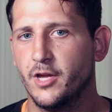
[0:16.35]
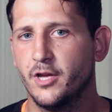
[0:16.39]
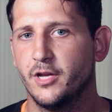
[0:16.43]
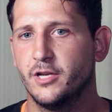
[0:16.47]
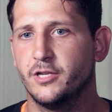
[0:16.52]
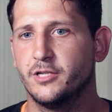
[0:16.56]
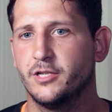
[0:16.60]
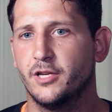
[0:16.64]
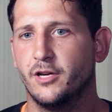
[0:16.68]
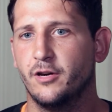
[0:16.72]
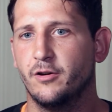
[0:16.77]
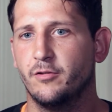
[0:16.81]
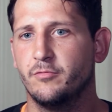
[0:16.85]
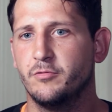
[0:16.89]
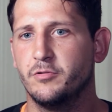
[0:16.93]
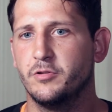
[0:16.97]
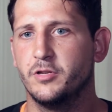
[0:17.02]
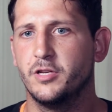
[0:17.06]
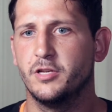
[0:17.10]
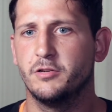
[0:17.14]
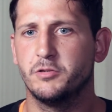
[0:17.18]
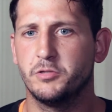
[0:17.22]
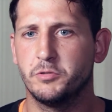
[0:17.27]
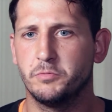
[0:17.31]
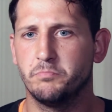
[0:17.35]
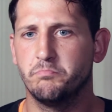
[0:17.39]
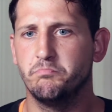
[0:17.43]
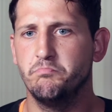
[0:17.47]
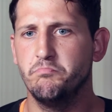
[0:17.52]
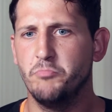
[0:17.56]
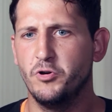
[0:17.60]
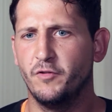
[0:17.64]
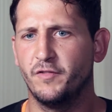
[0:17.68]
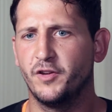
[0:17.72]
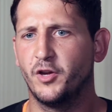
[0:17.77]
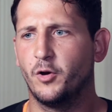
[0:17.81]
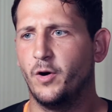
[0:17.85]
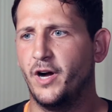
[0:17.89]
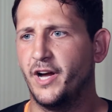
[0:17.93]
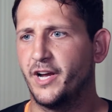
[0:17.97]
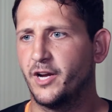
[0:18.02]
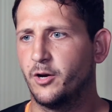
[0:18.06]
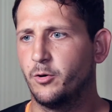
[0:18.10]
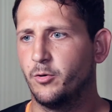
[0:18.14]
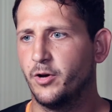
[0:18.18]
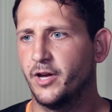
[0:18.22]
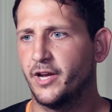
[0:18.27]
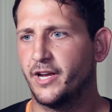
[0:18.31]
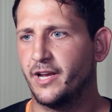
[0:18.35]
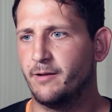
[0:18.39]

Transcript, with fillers: so it's moving quite quick.